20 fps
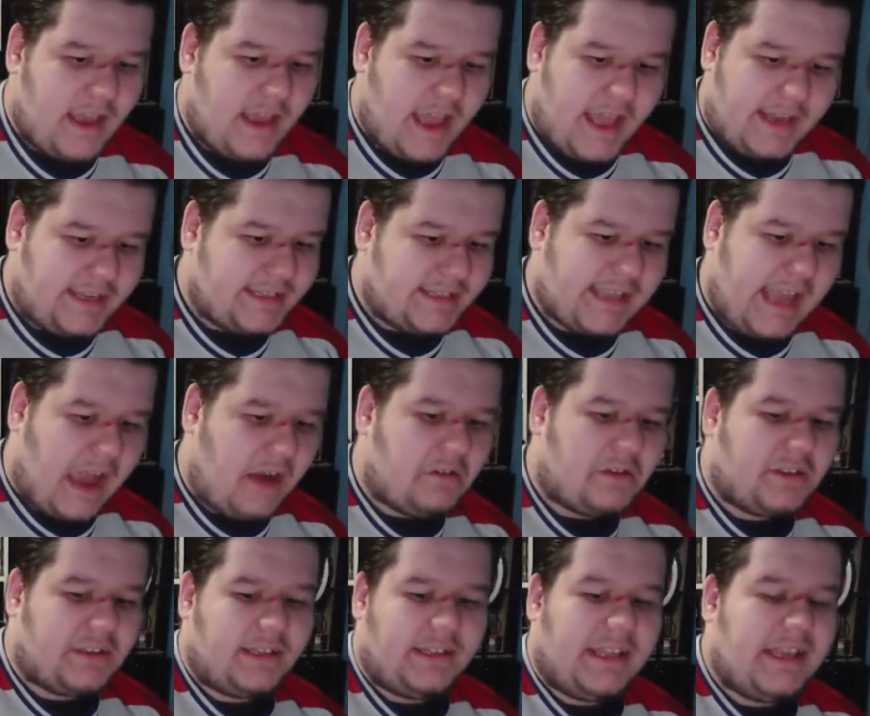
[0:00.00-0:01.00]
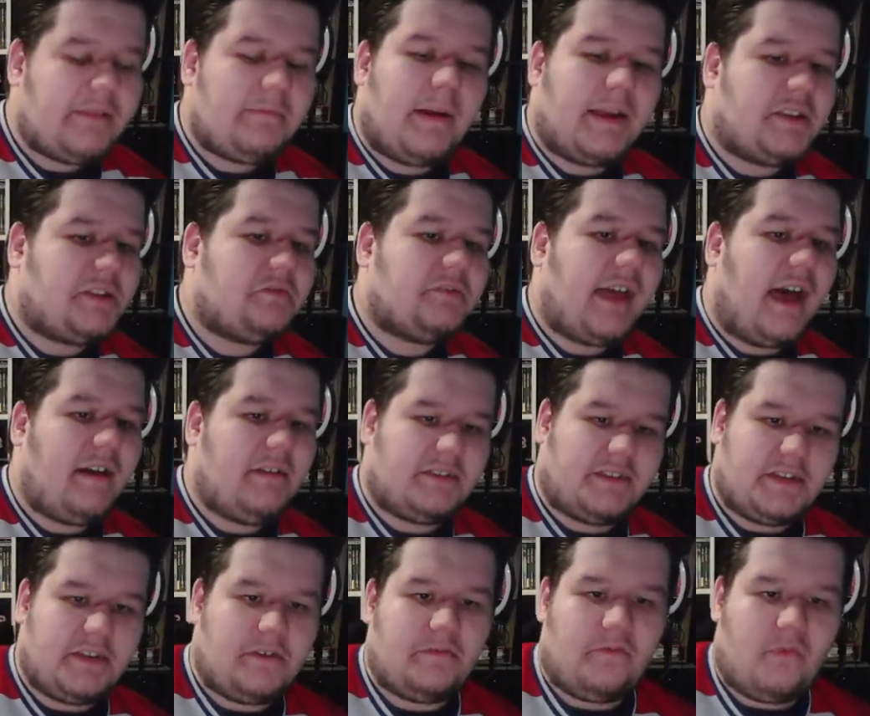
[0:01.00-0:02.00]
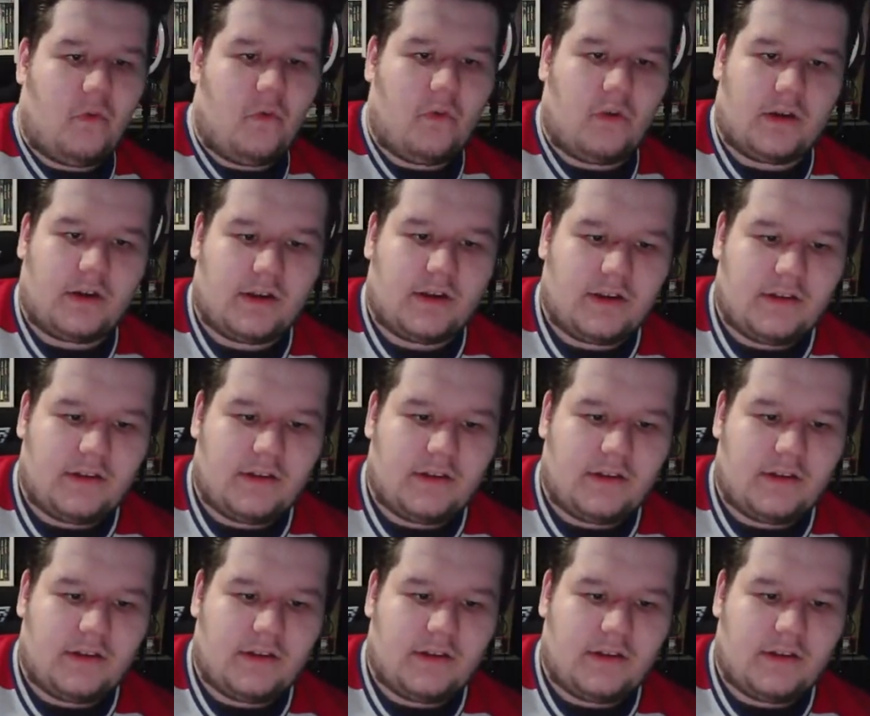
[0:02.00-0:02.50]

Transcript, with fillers: And he's out of the league by 2004.